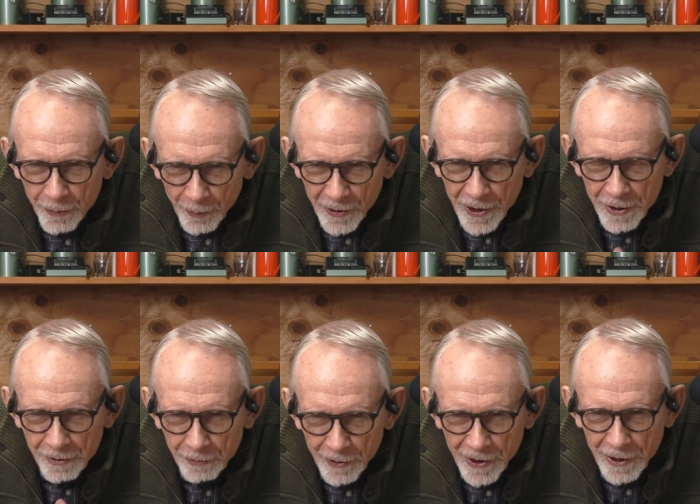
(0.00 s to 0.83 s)
three
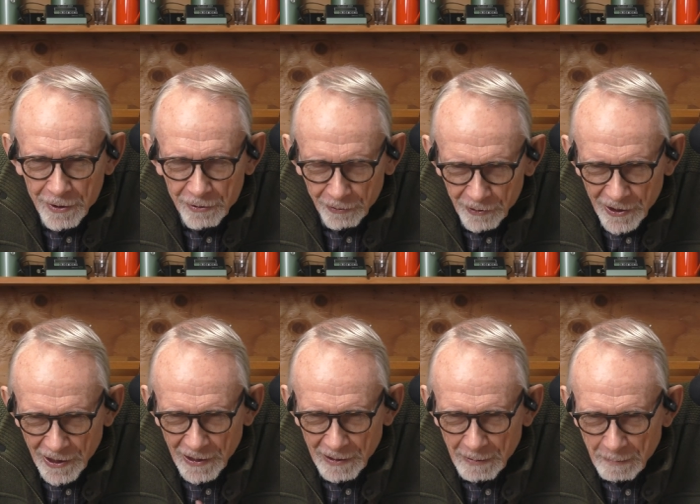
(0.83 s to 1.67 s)
three
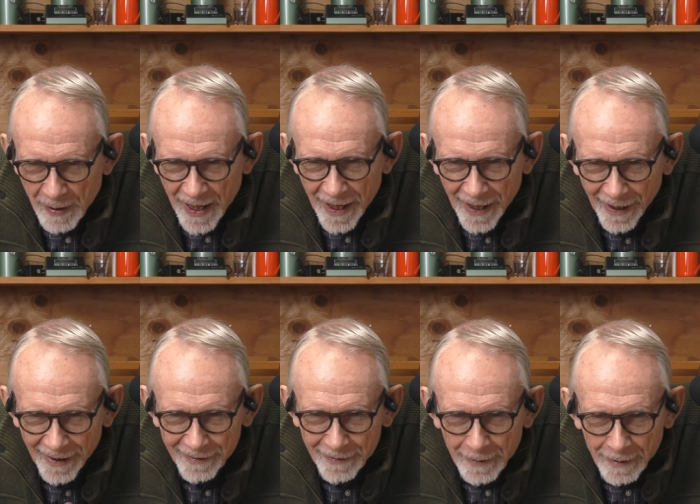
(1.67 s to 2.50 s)
three
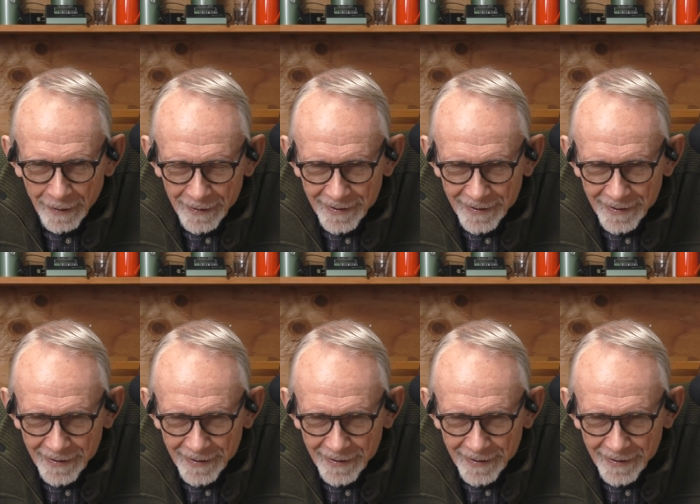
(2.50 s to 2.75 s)
man. If